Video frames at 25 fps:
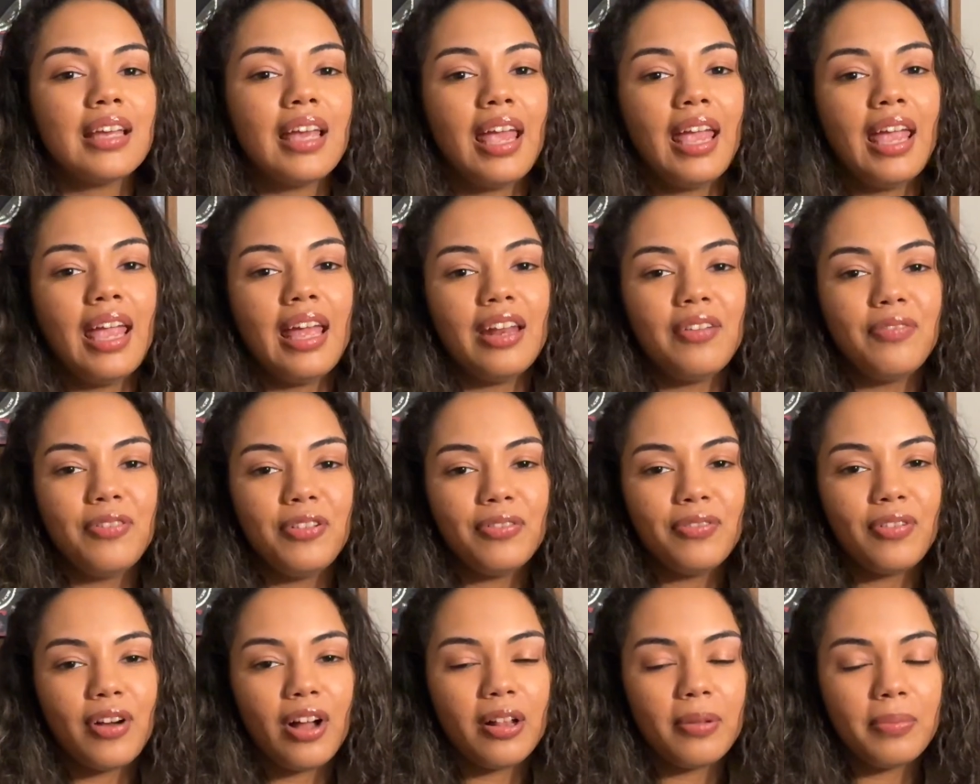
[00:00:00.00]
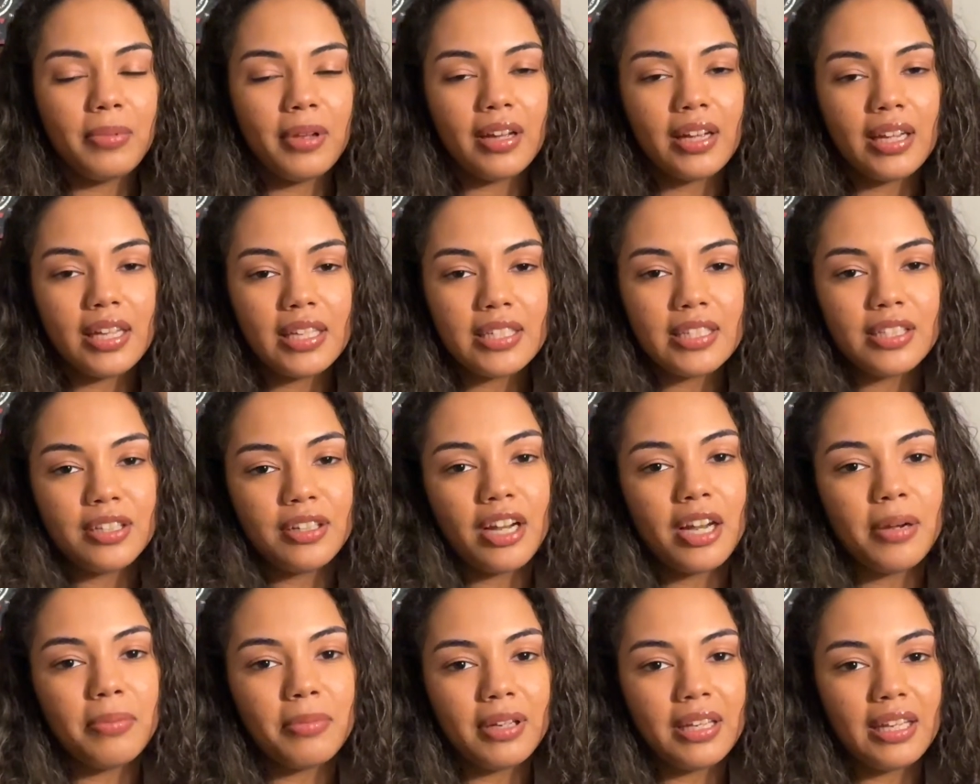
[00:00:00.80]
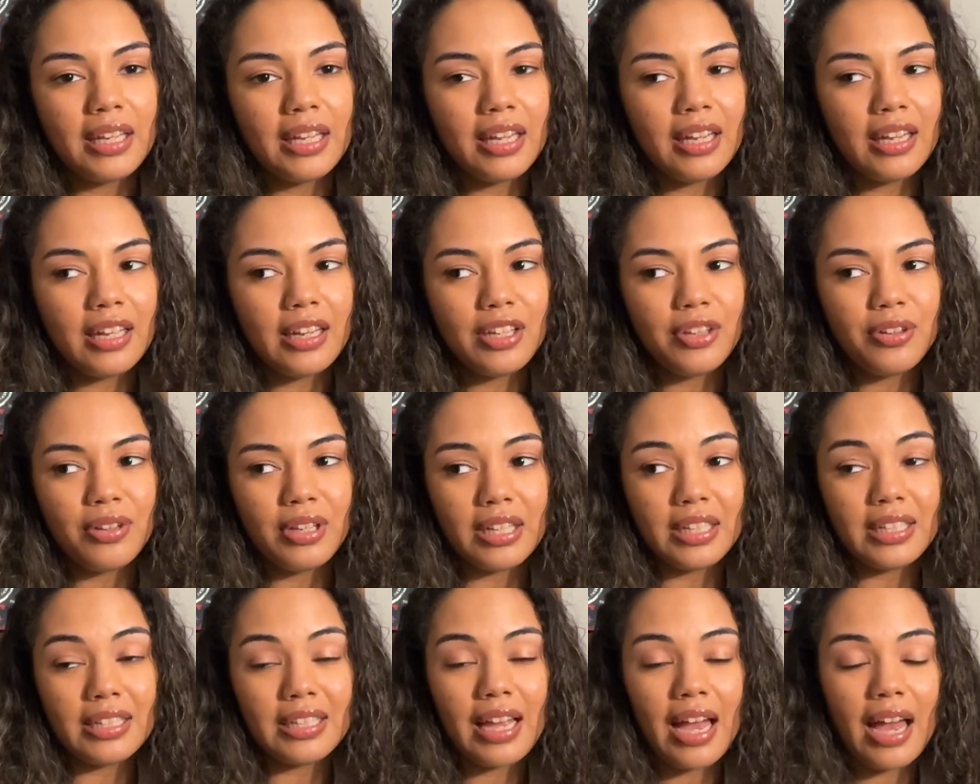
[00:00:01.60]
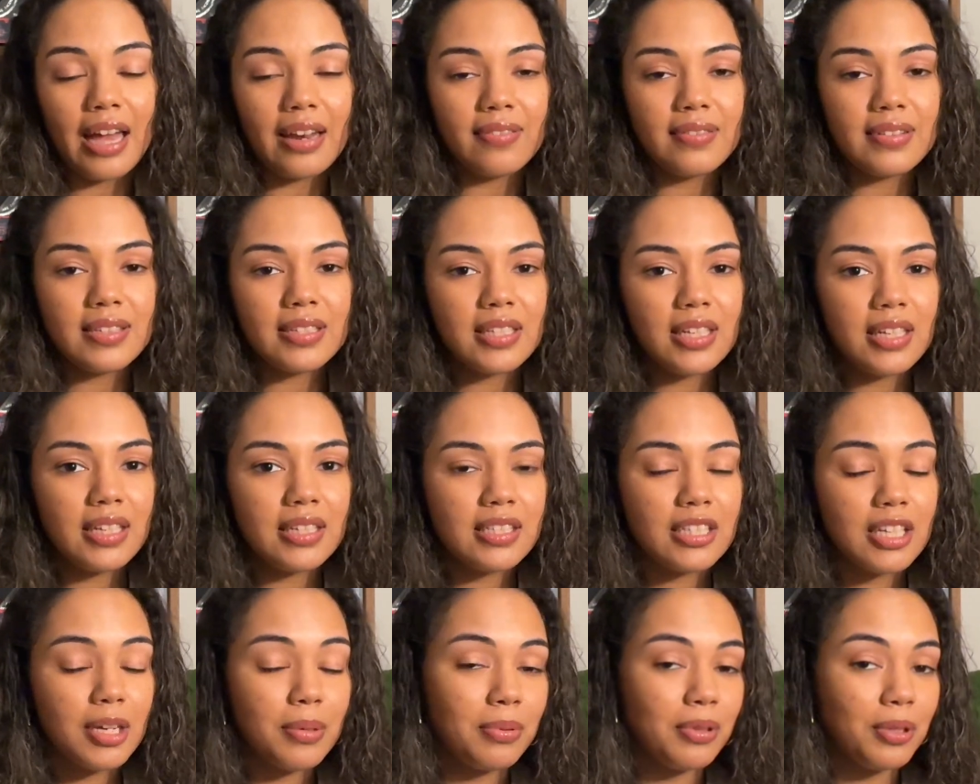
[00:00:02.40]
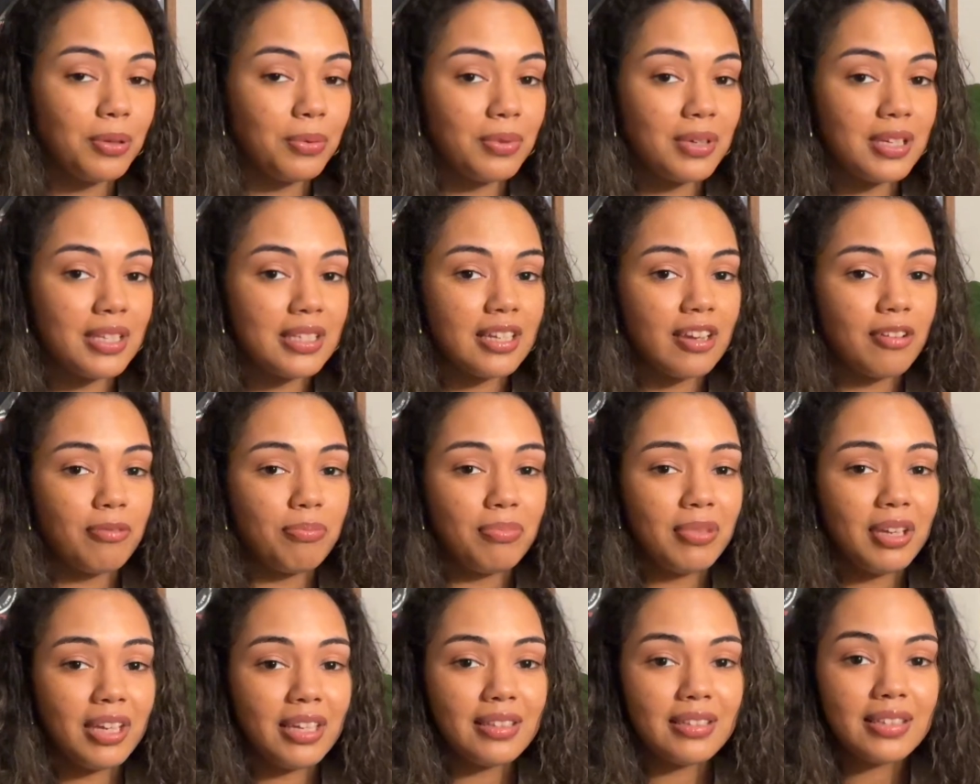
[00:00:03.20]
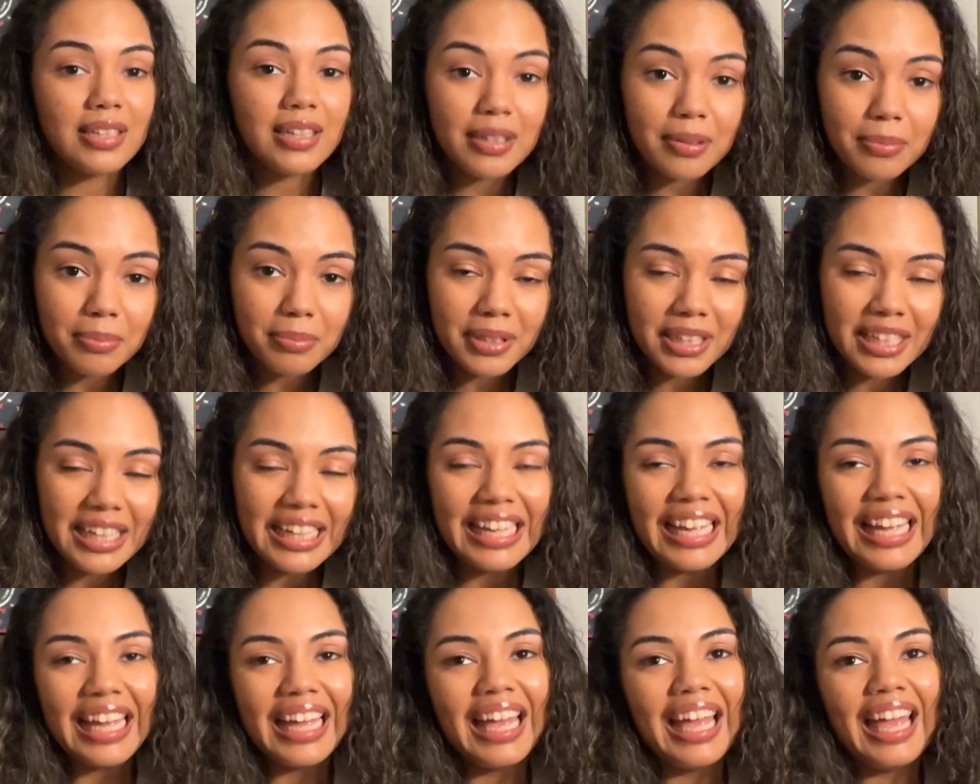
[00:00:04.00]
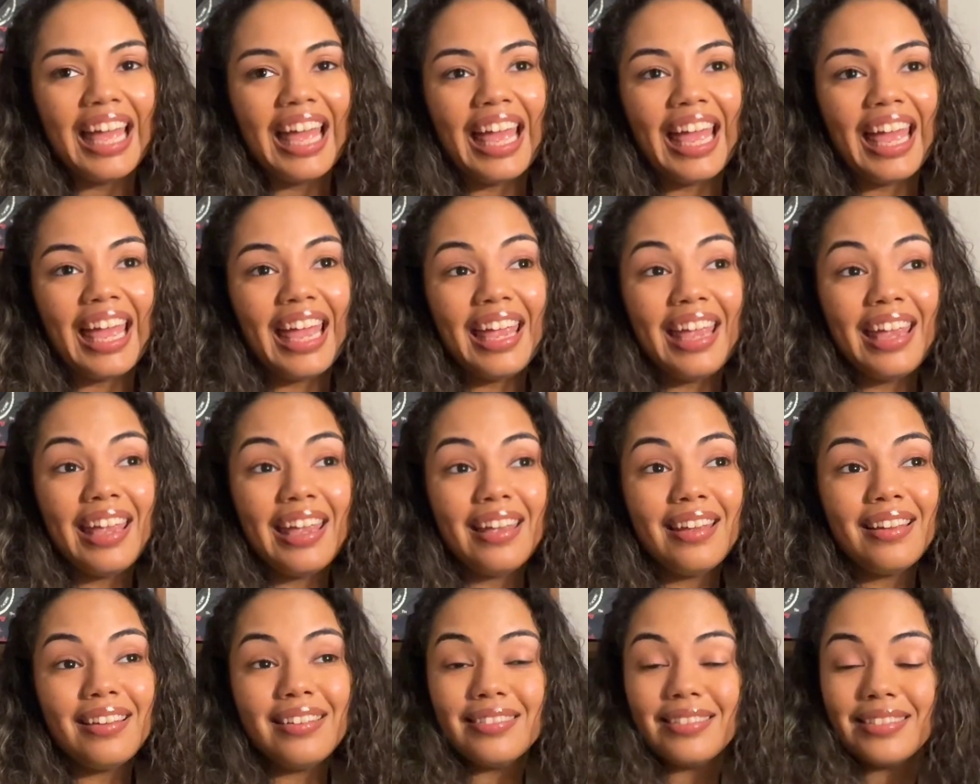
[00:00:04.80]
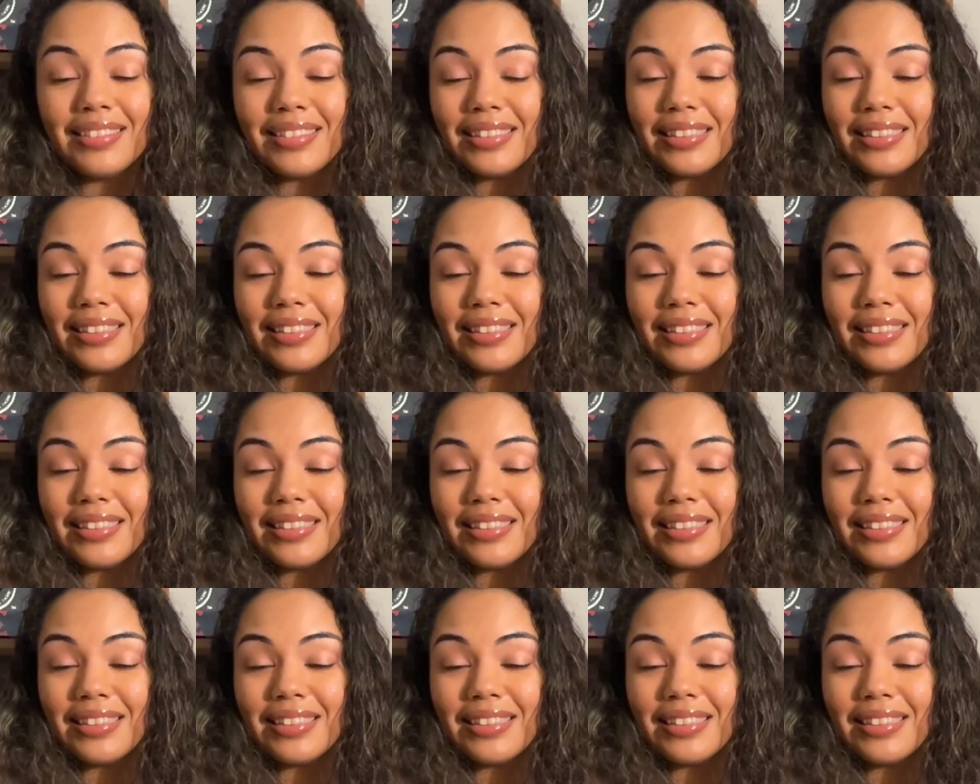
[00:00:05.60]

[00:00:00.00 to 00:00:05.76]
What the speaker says: And if you follow me on Instagram, again, you can kind of see some of the ones I've picked up. And